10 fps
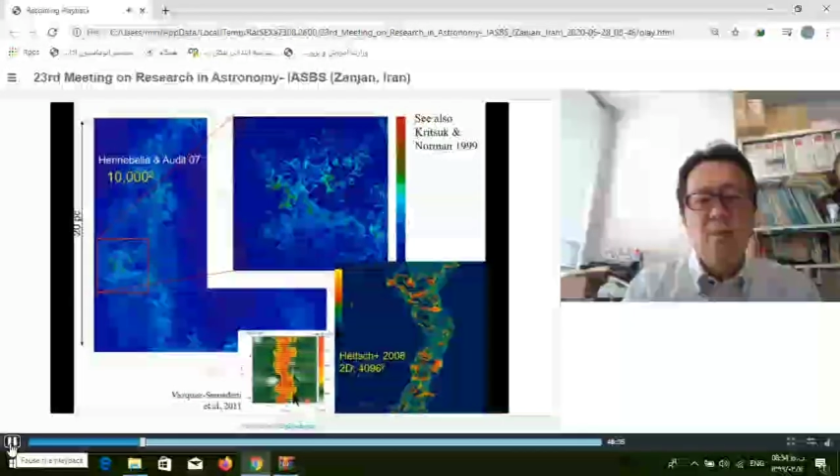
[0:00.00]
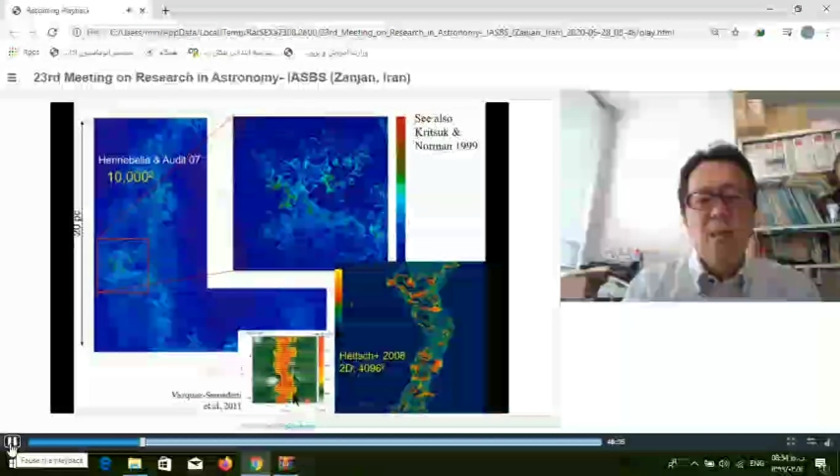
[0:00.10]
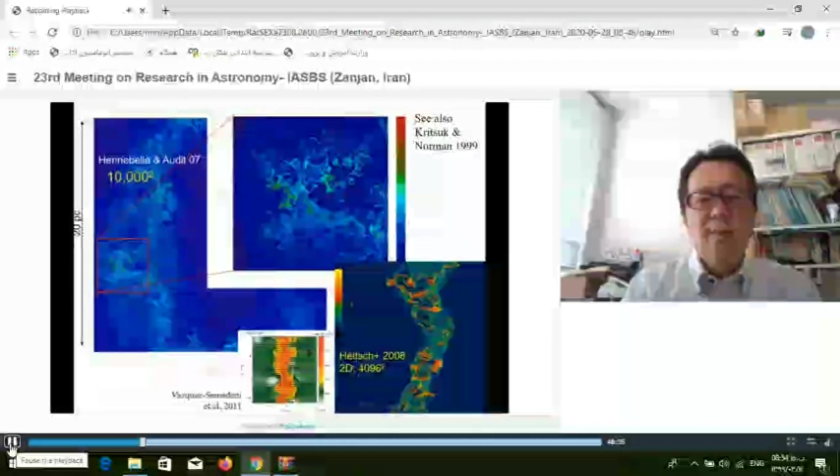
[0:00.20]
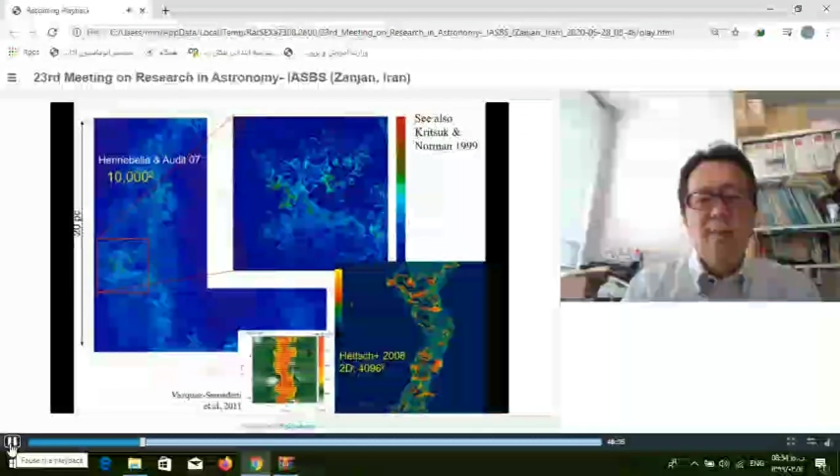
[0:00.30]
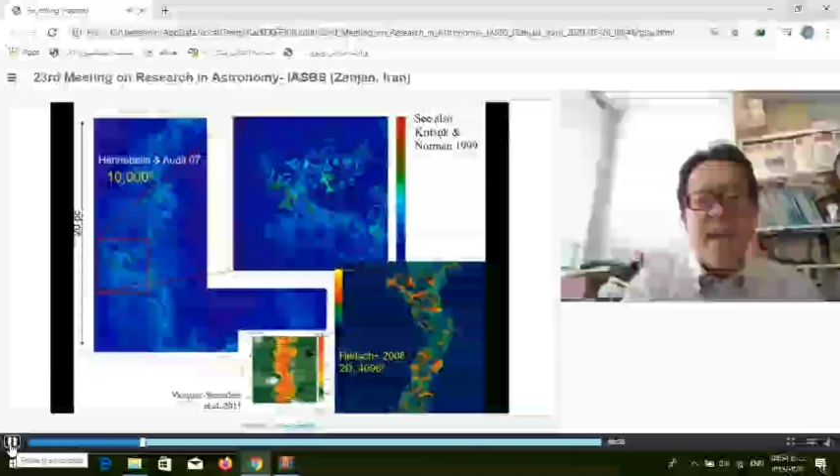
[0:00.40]

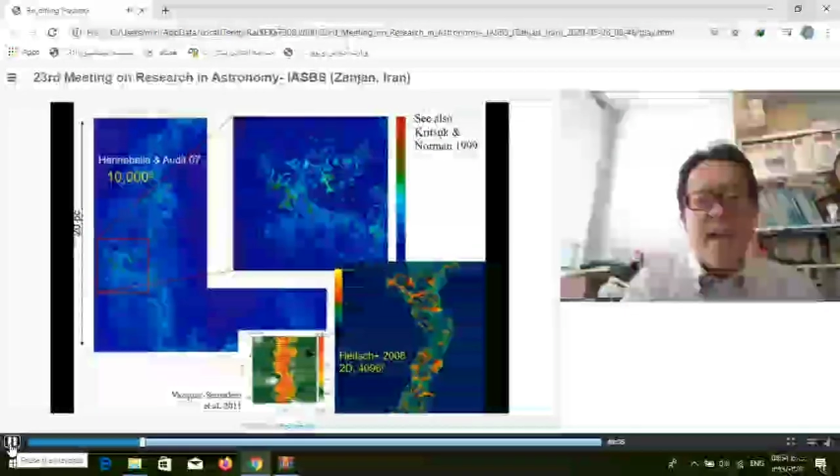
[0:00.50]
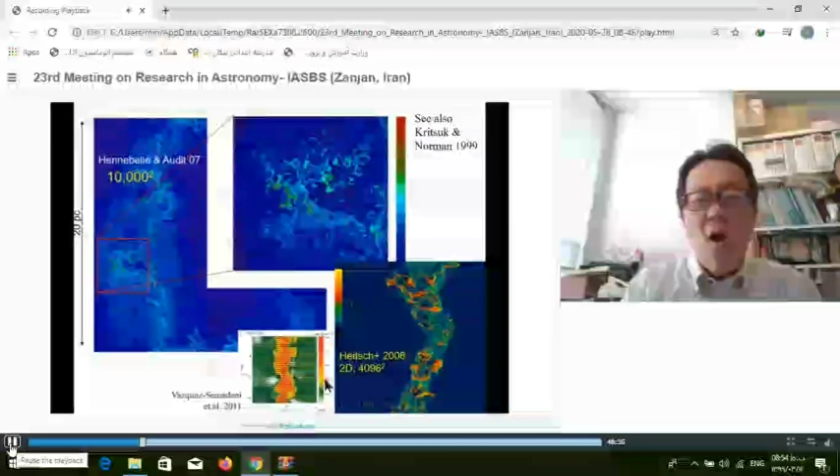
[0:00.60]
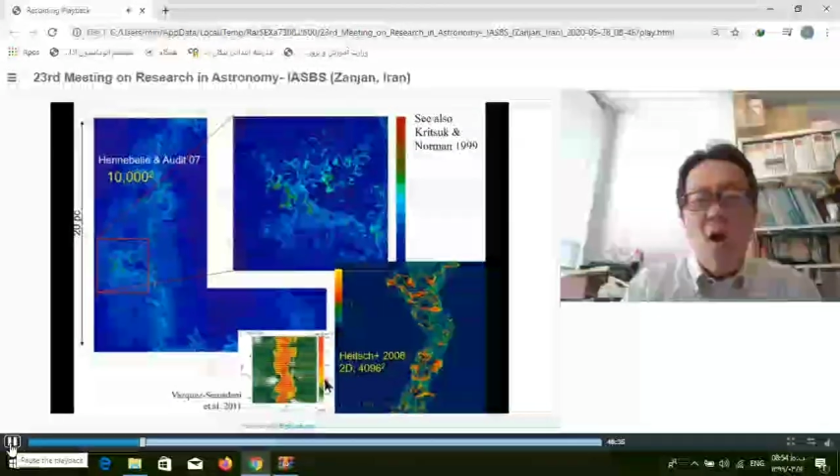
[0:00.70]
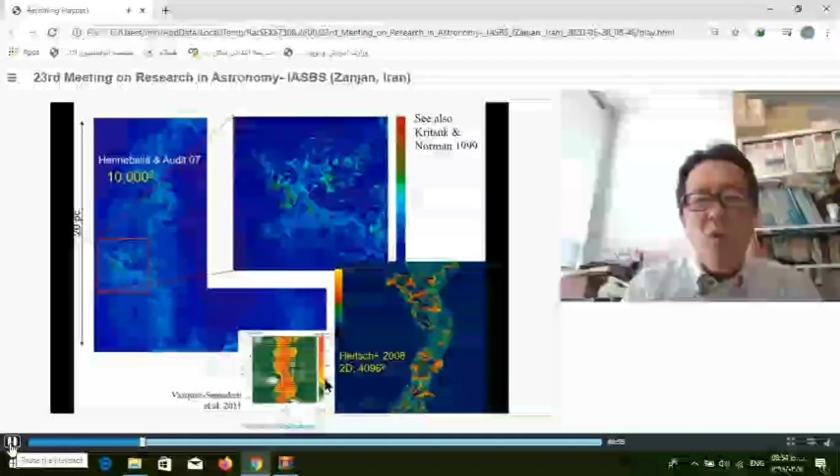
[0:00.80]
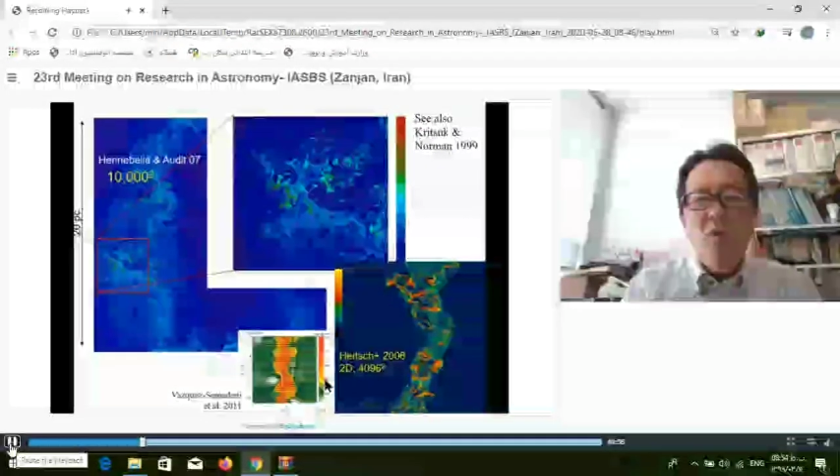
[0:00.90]
They
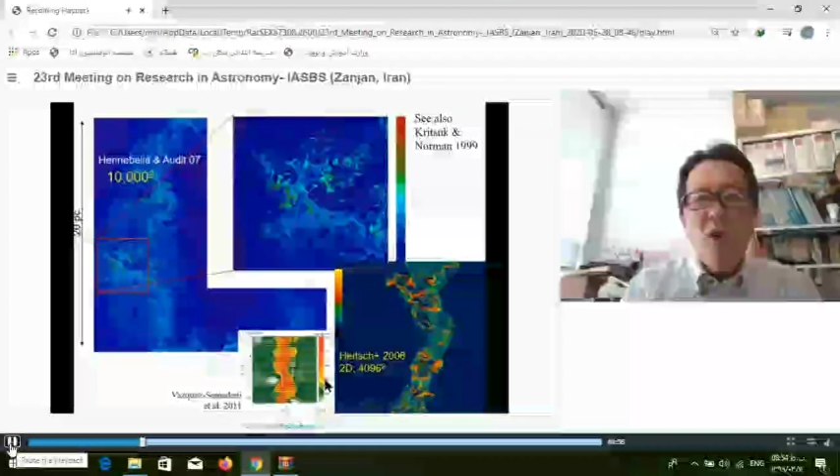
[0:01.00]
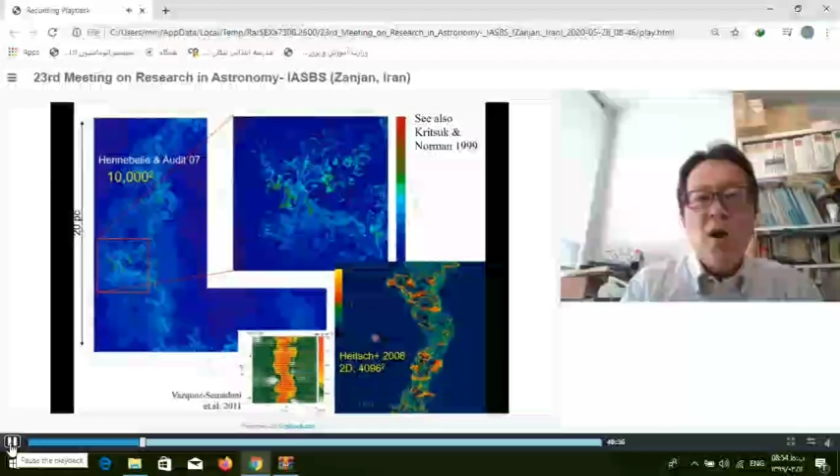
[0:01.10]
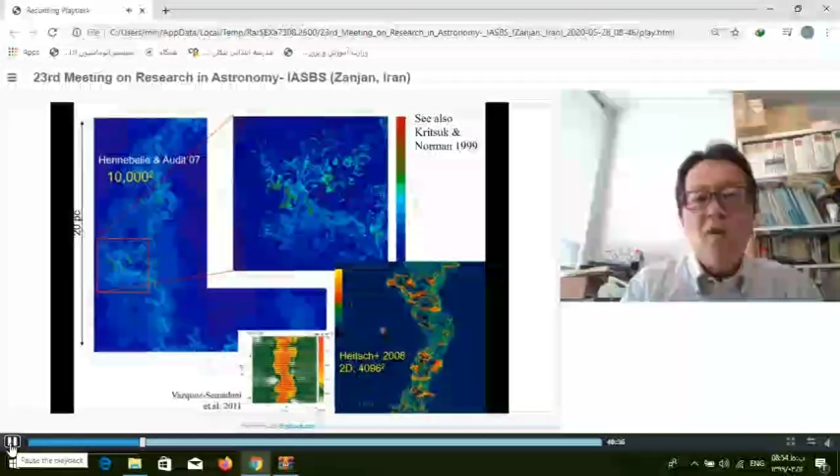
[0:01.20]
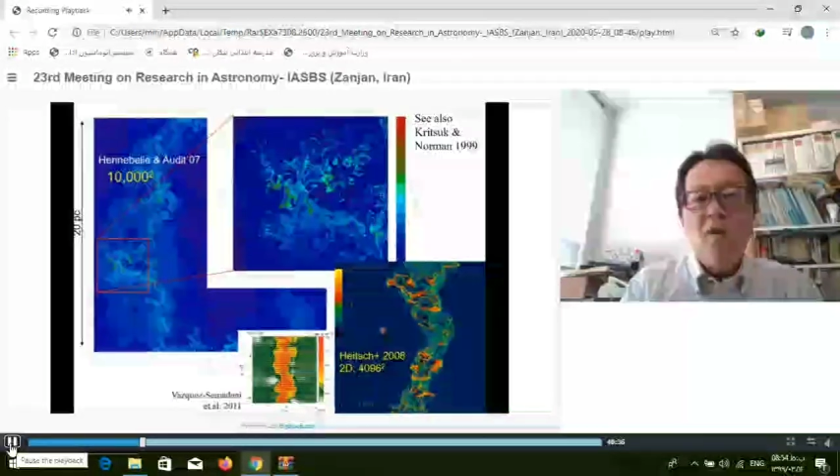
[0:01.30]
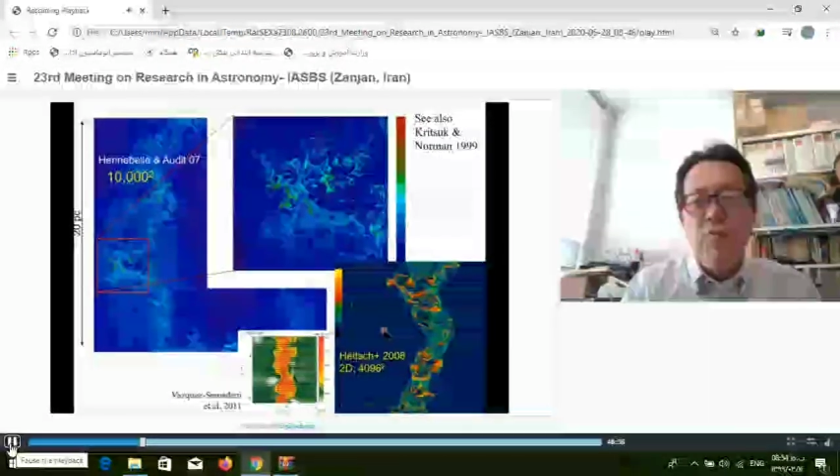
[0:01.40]
all
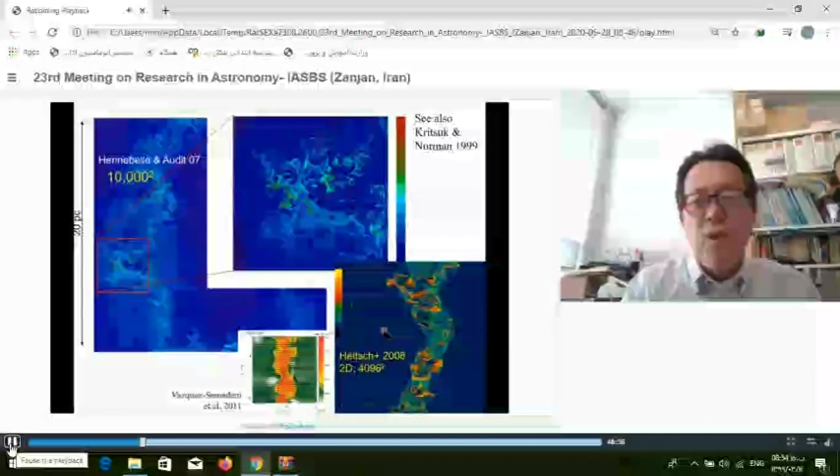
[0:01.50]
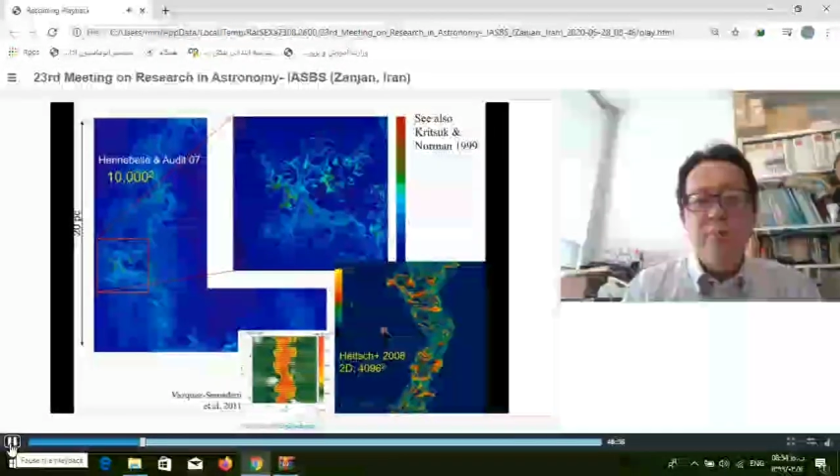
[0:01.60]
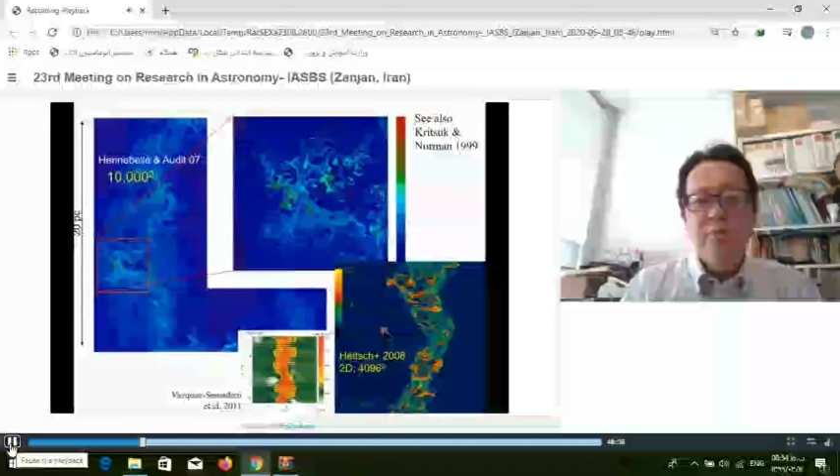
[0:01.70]
confirmed